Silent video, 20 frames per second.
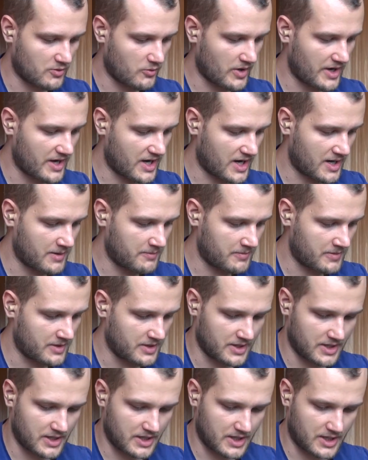when I'm
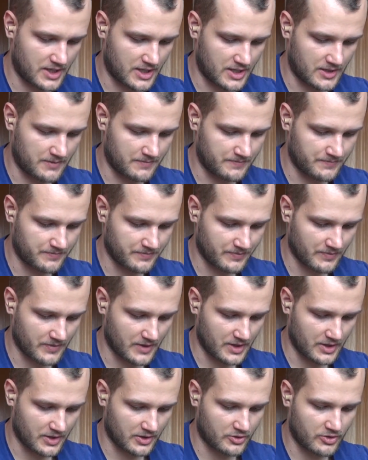
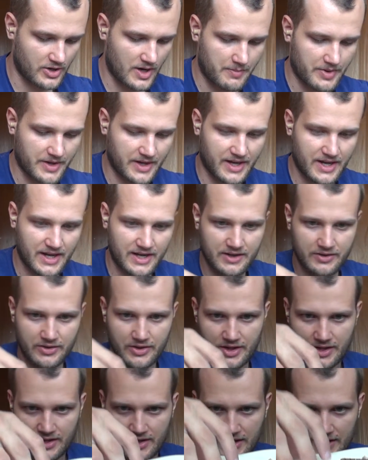grabbing
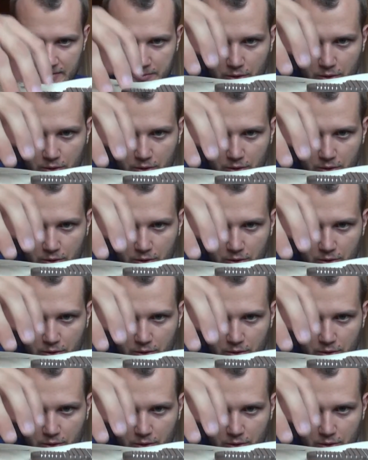anything, like